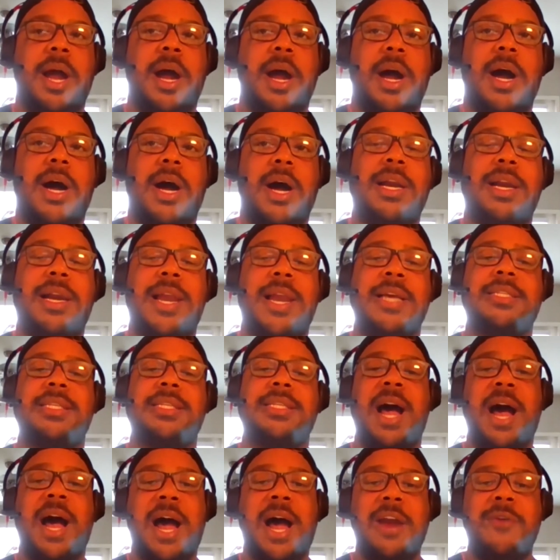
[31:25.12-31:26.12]
unless
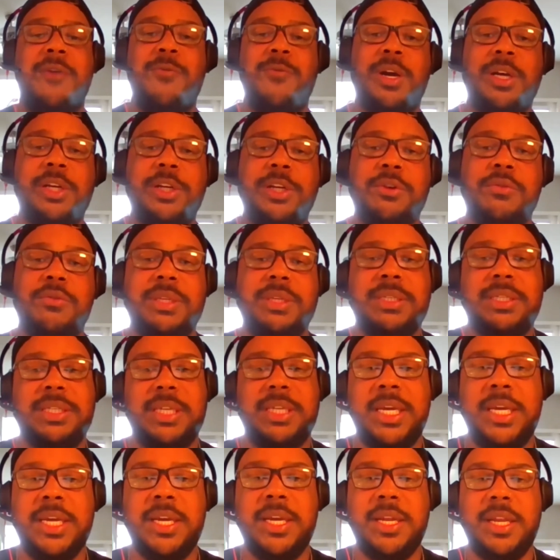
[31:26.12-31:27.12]
I want to go and
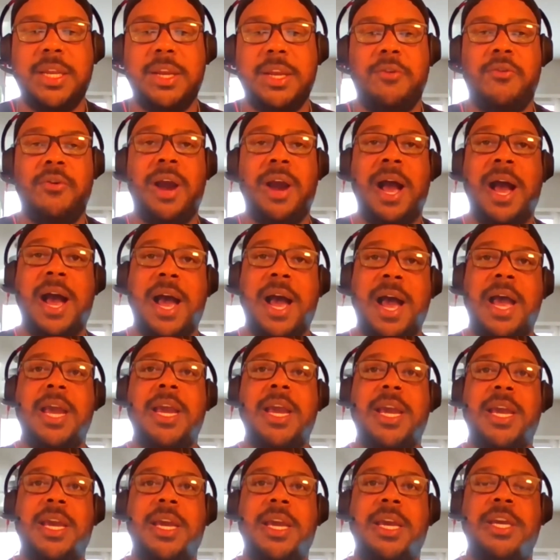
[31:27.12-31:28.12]
see it or
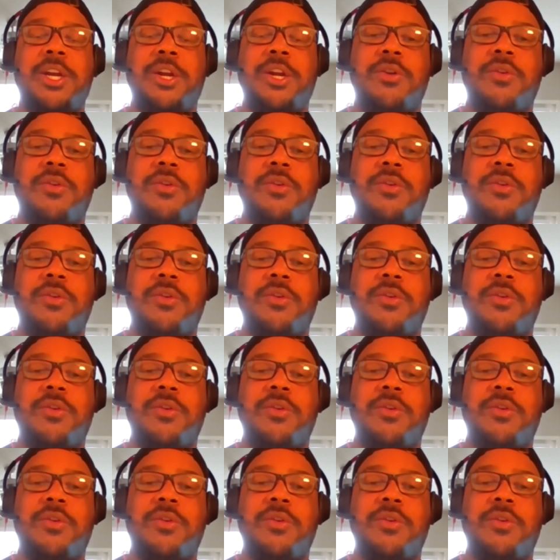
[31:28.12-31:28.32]
I,